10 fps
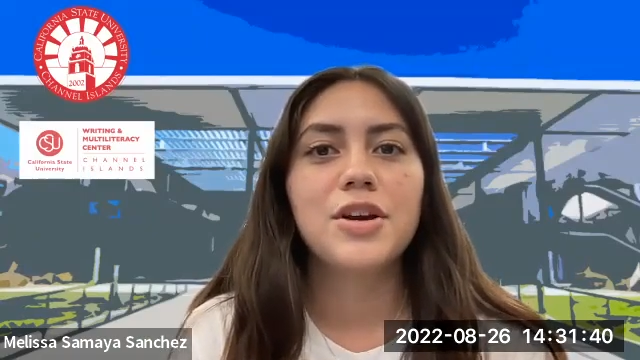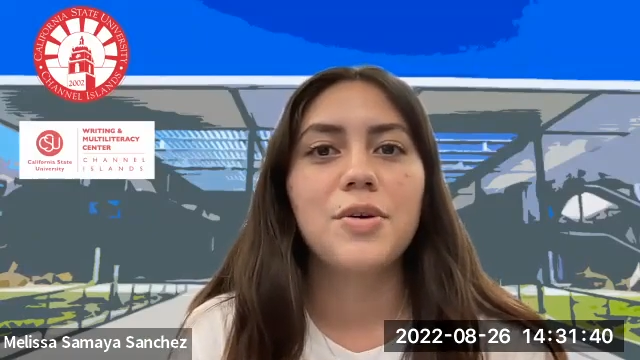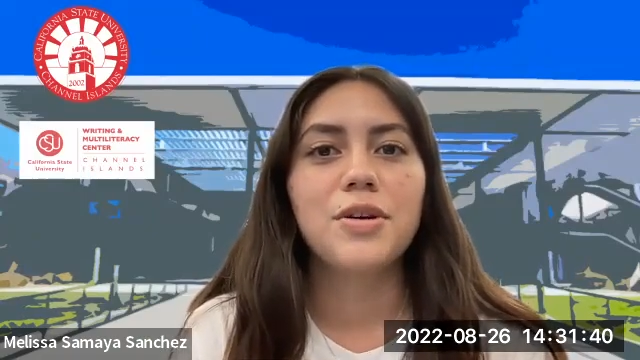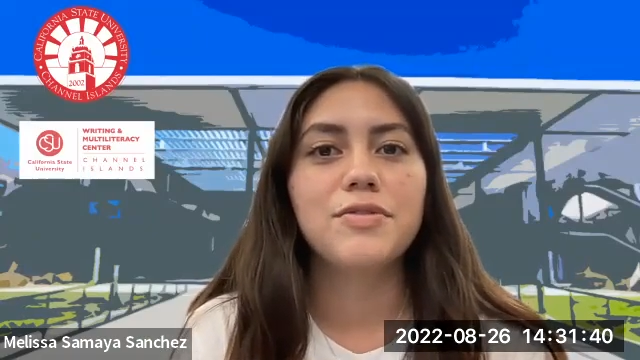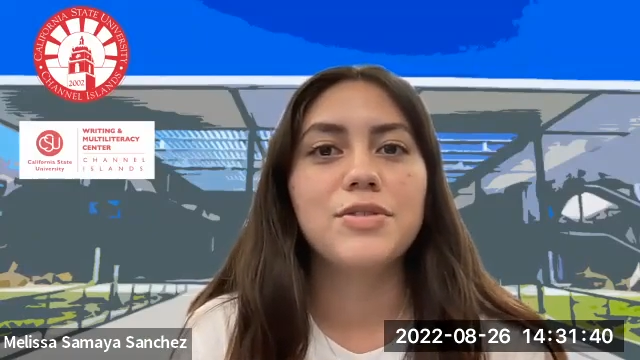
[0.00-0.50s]

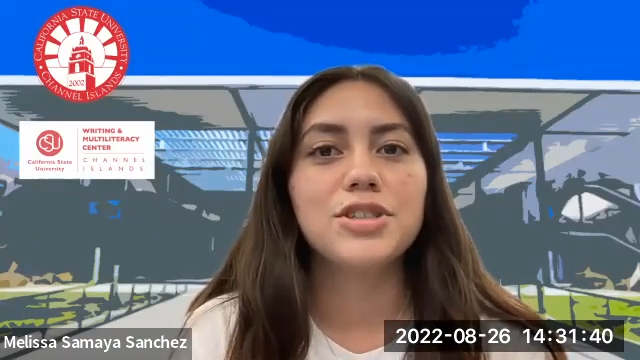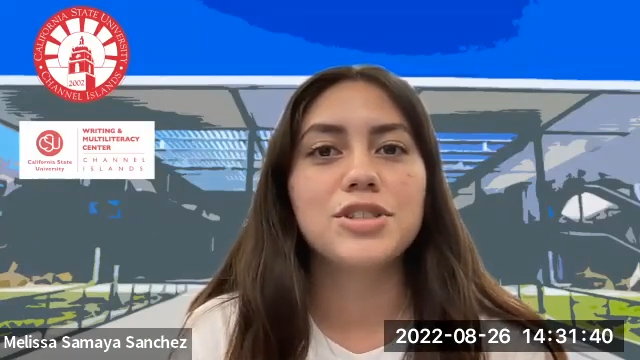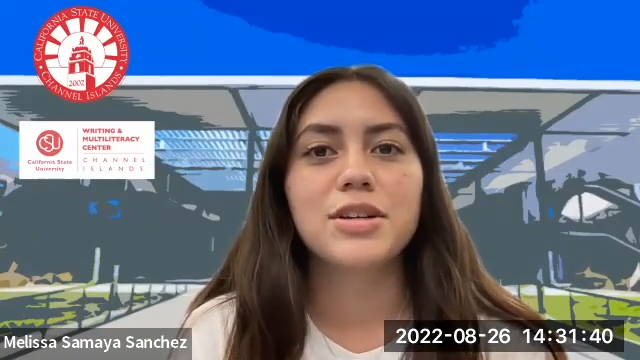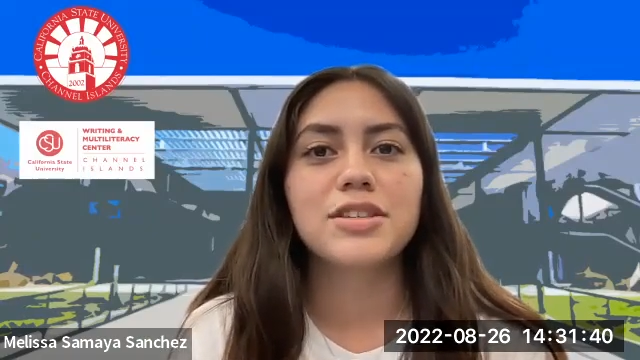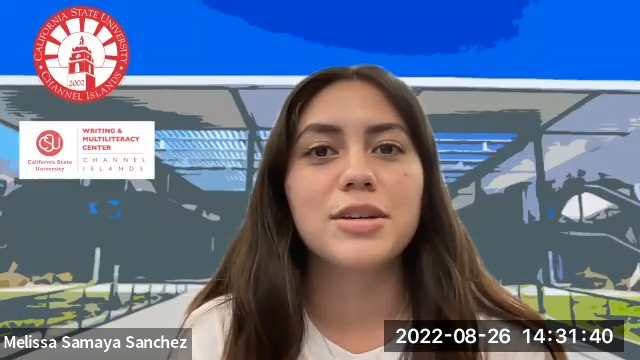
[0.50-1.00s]
or if you
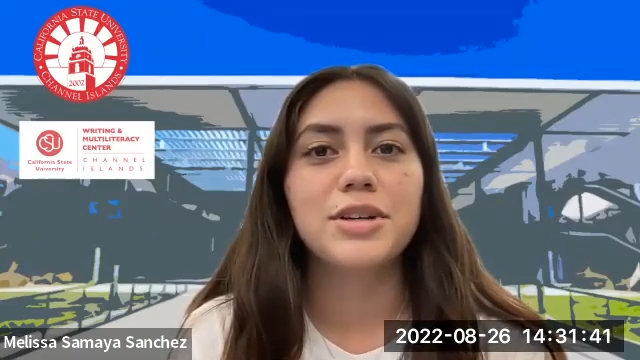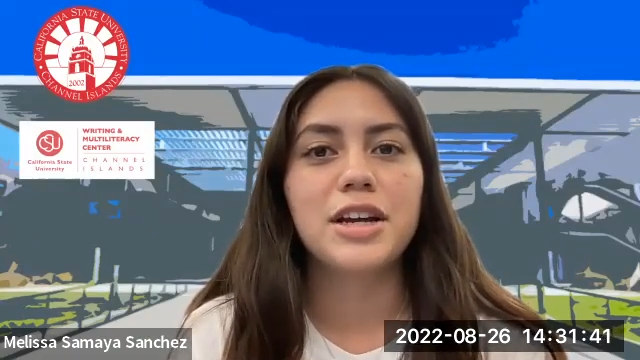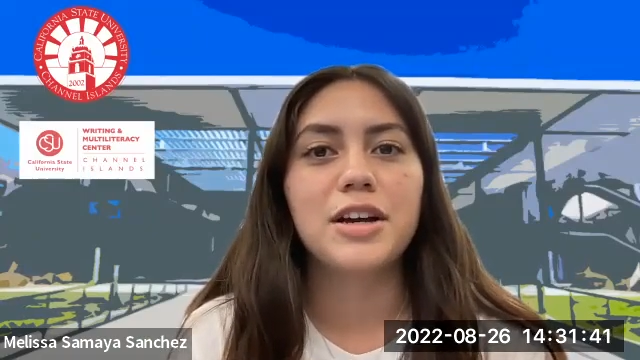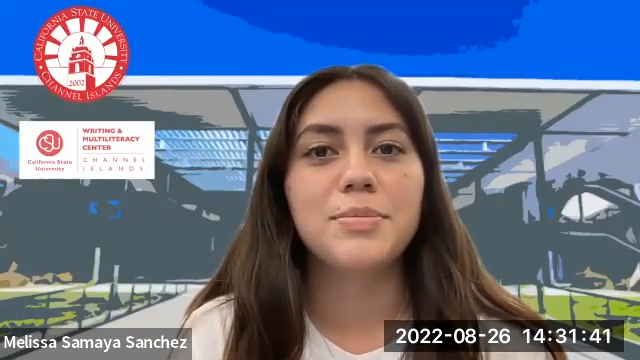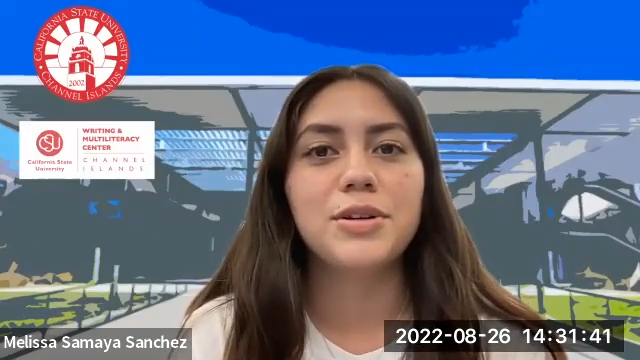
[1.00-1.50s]
just want someone
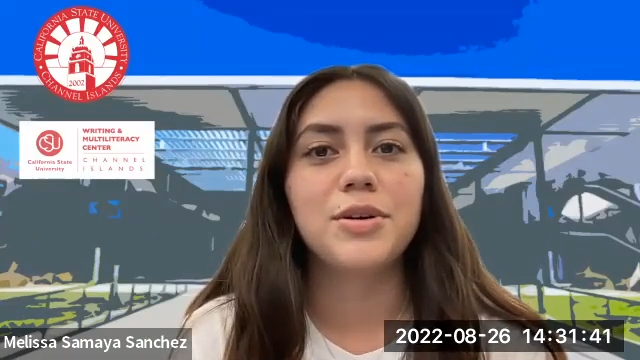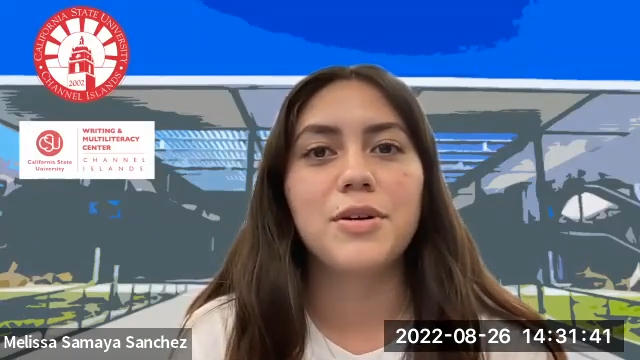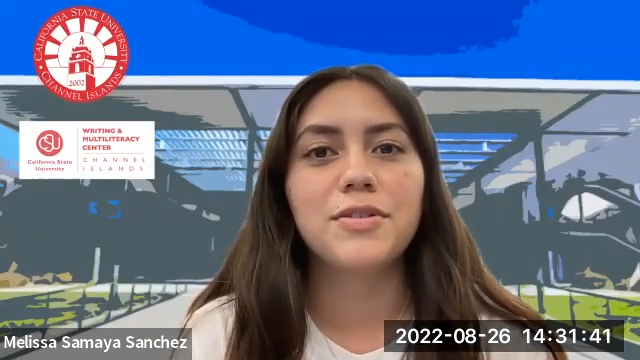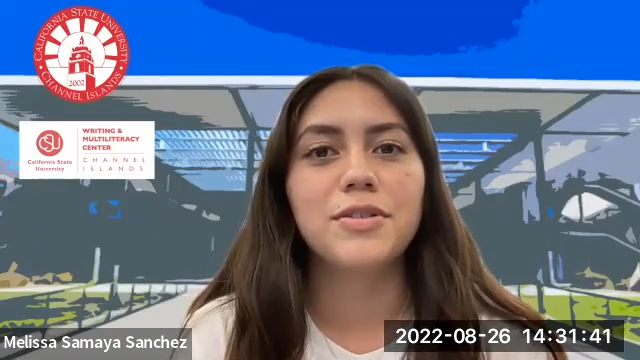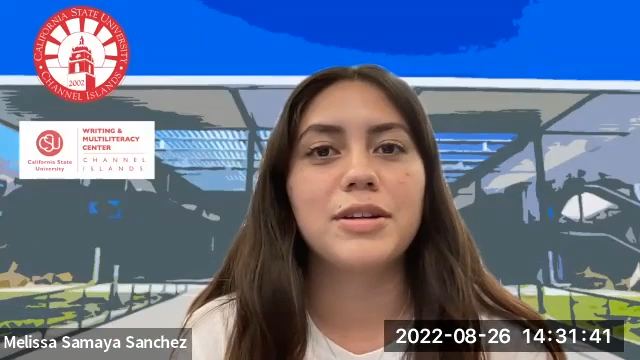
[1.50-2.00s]
to help you go
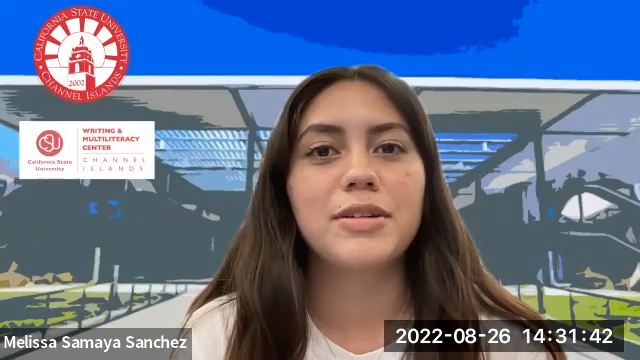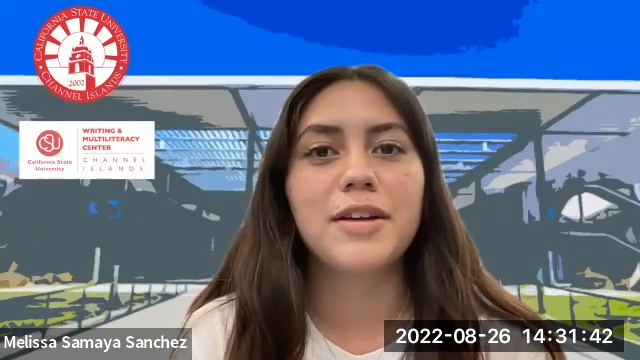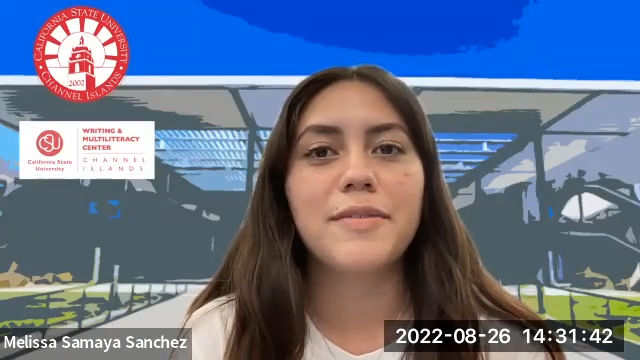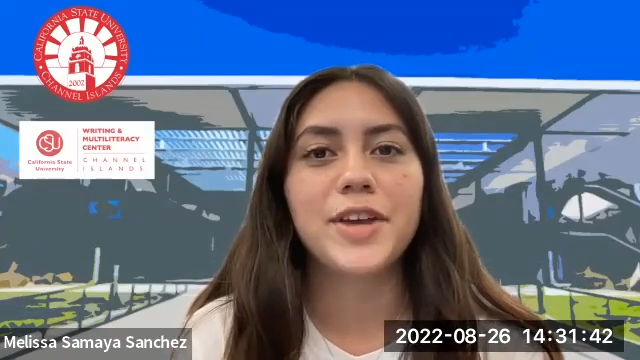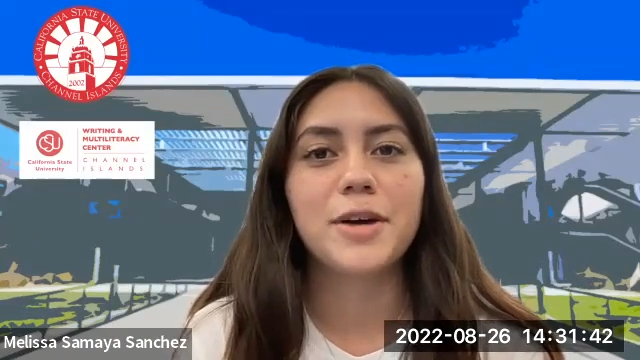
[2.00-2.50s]
over and
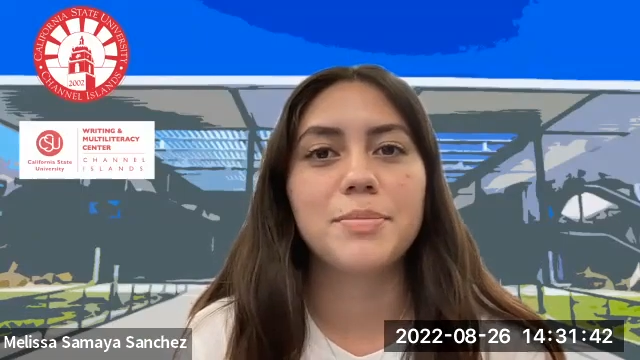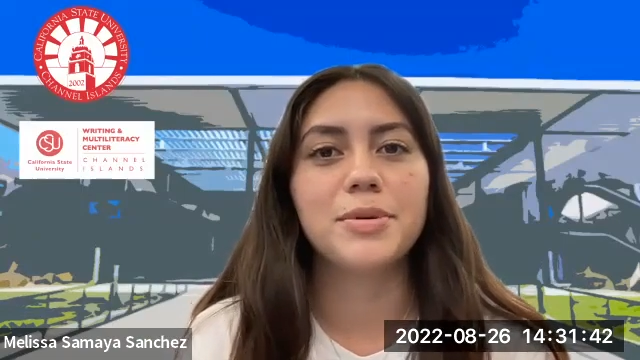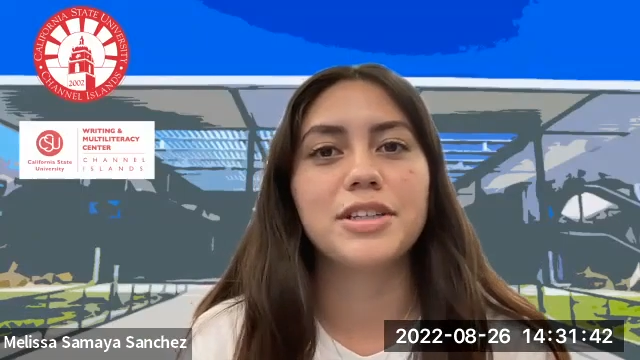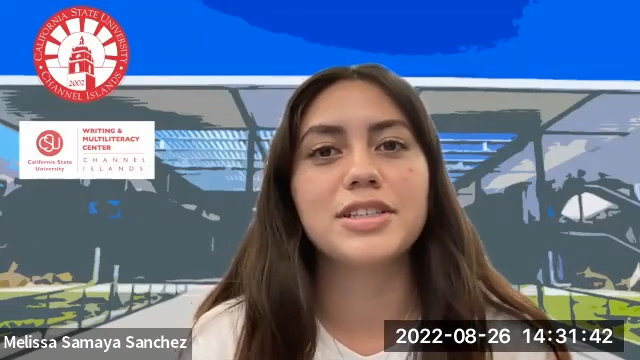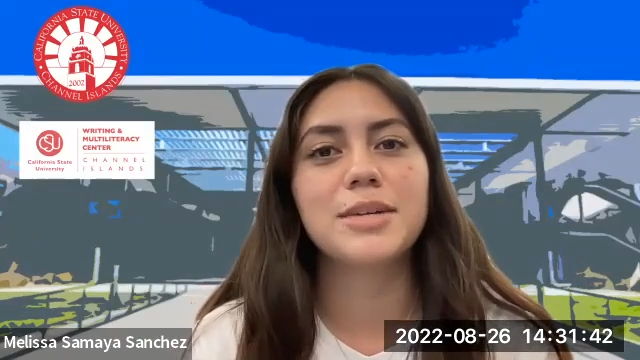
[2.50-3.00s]
help
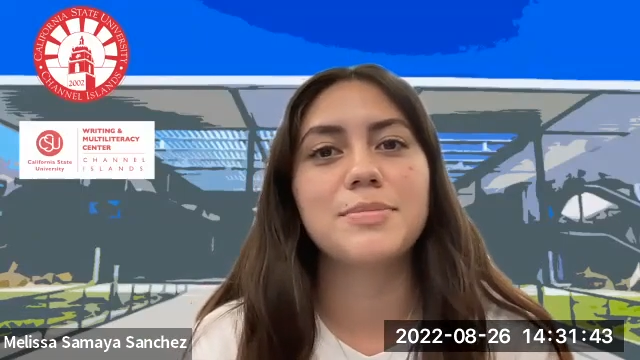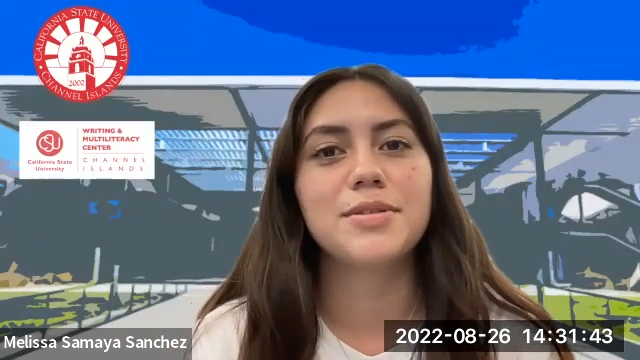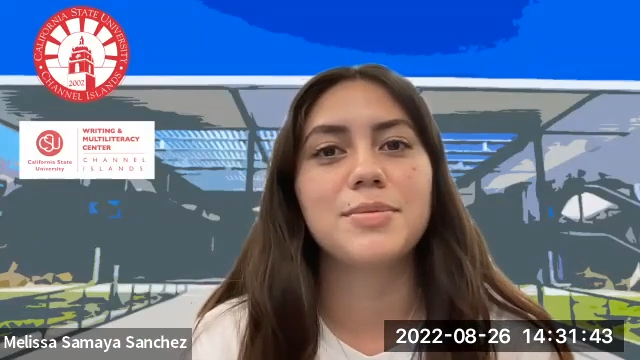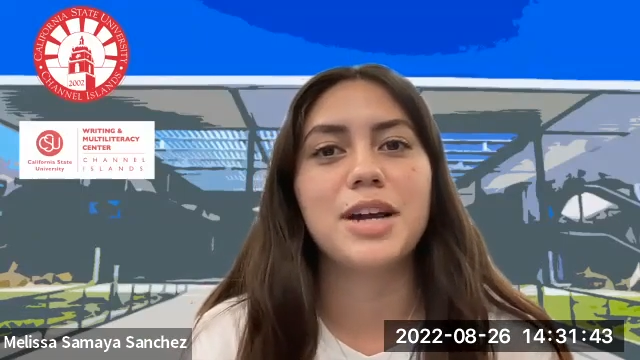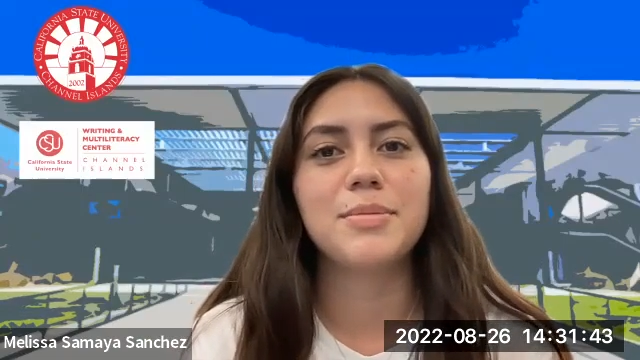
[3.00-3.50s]
you on the steps
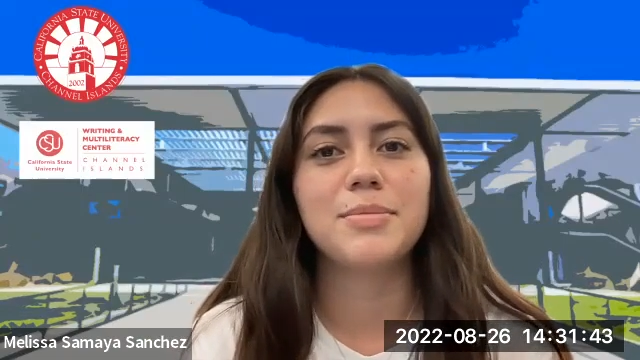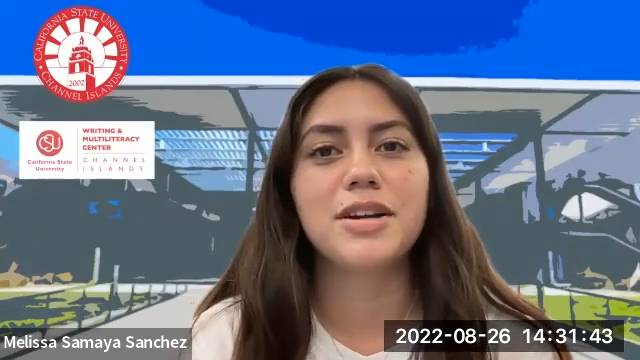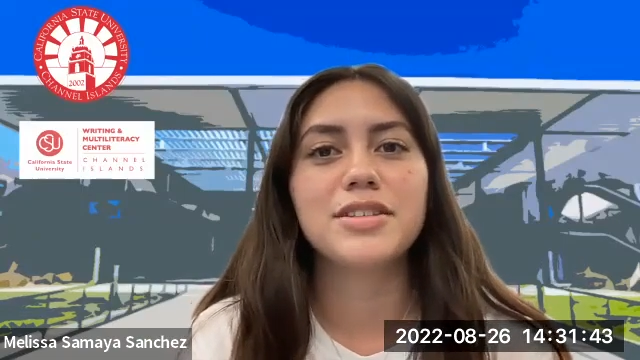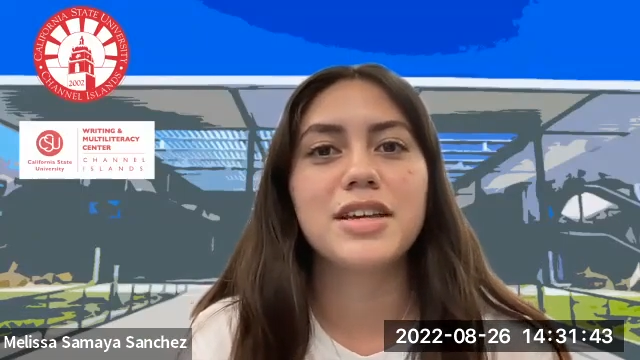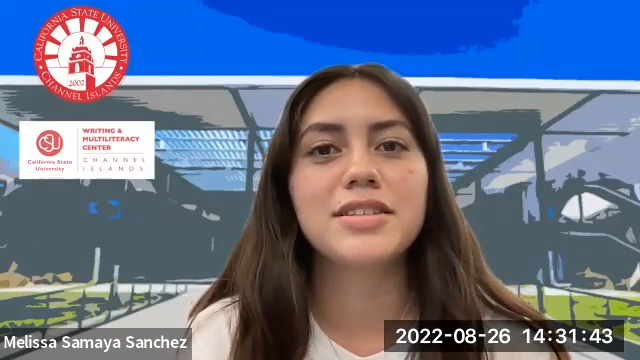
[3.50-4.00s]
of the writing
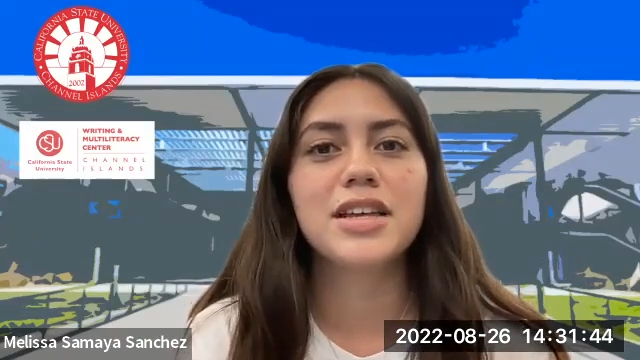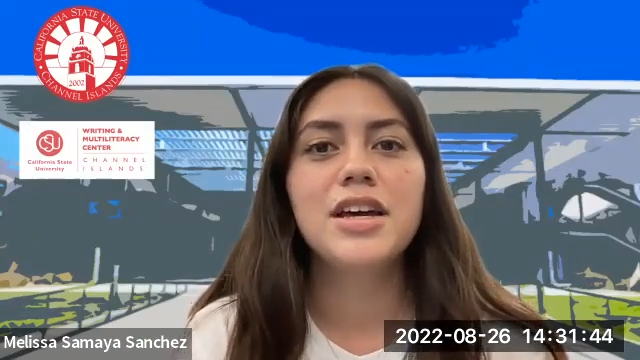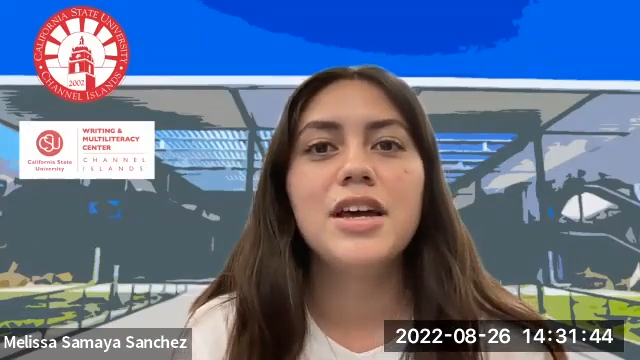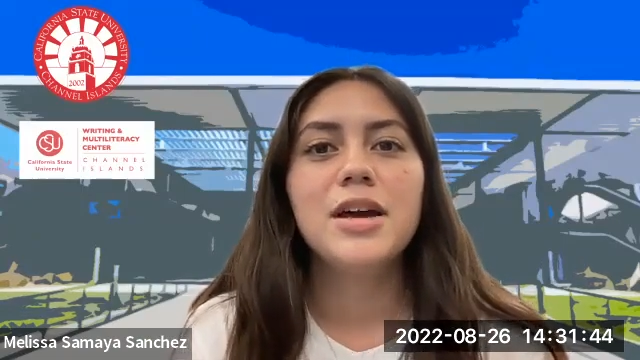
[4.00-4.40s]
process.